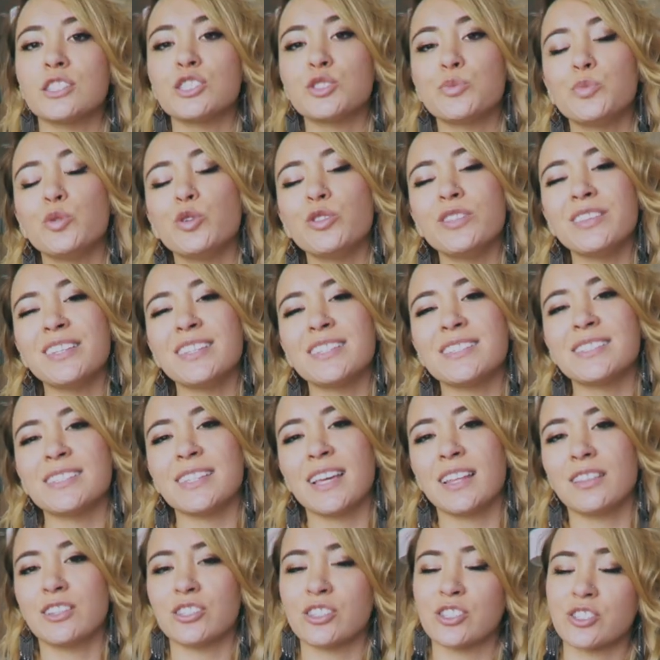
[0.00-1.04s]
The smoothness
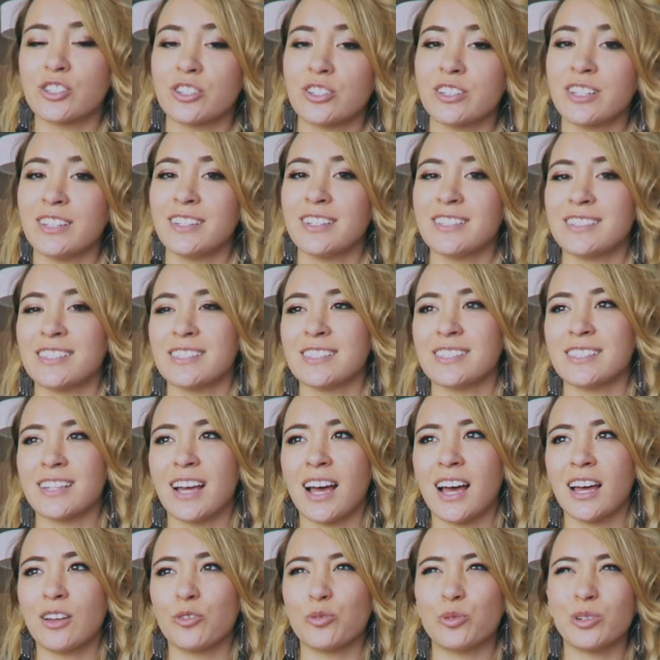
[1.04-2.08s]
and the sturdiness is
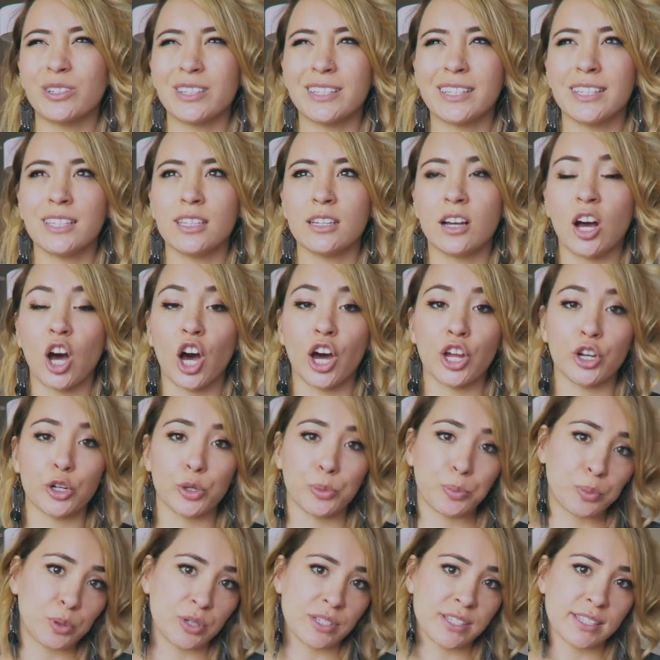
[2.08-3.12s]
not really
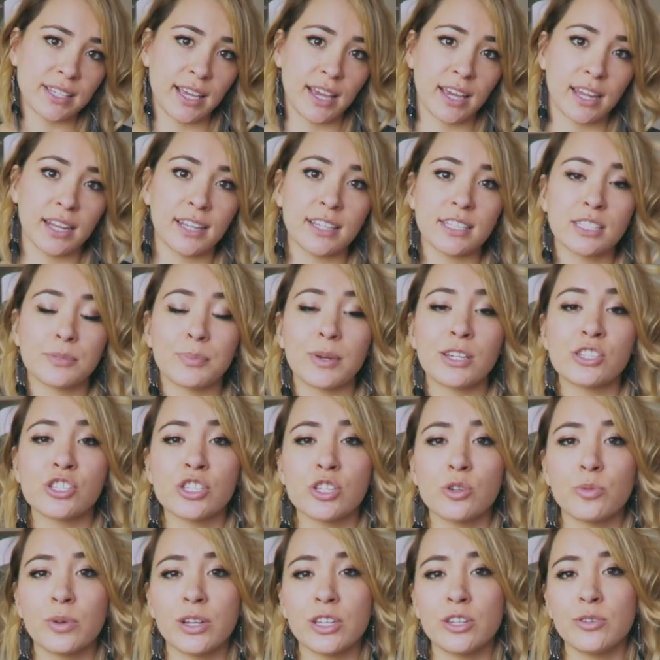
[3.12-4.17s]
100%,
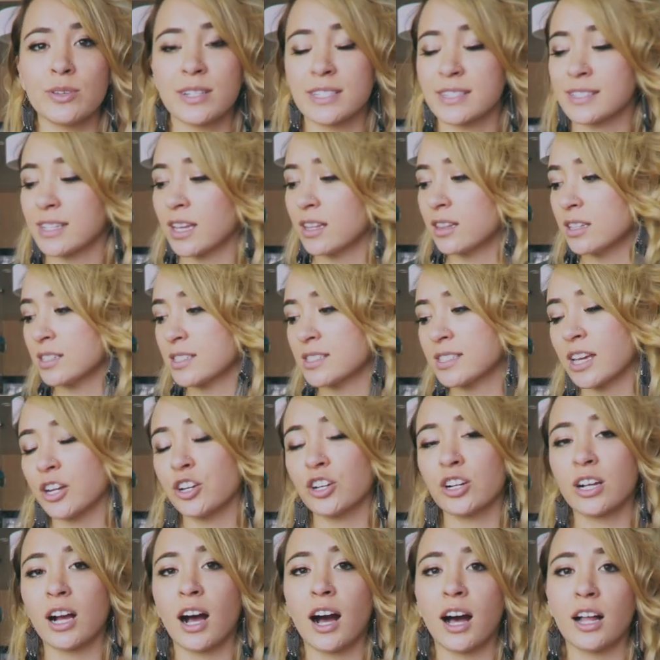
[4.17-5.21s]
especially when you extend the
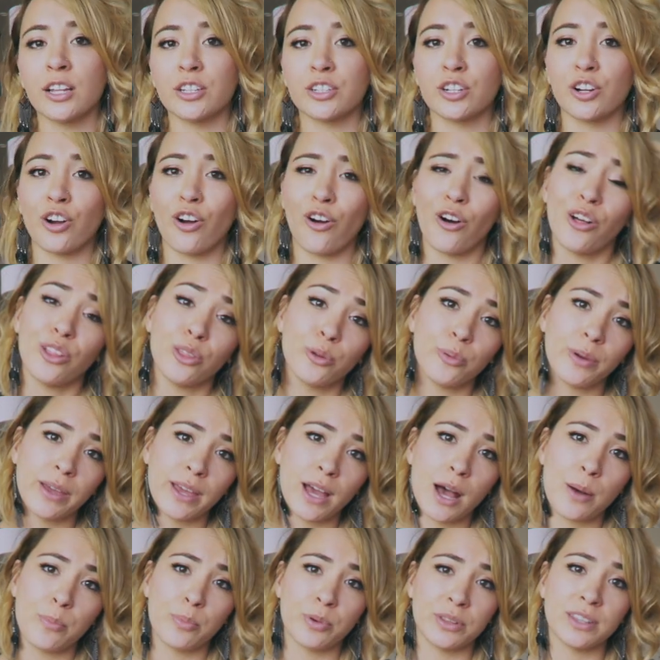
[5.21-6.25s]
center collar all the way
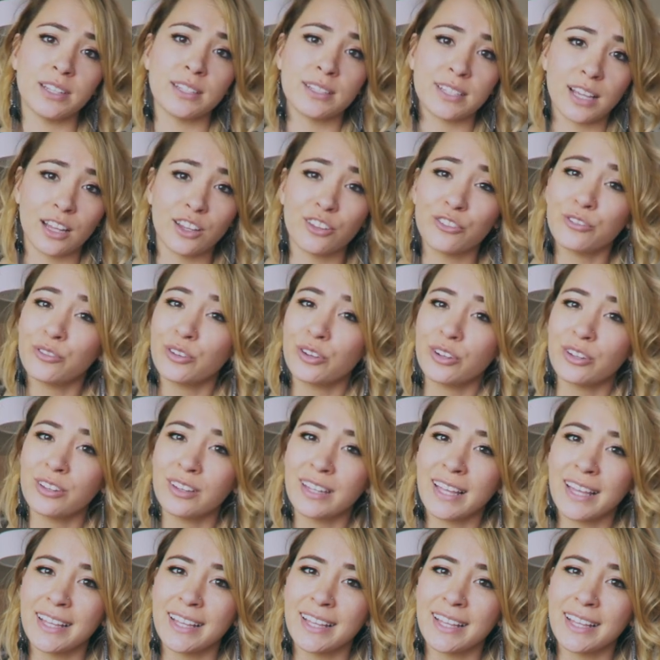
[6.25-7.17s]
up with a telephoto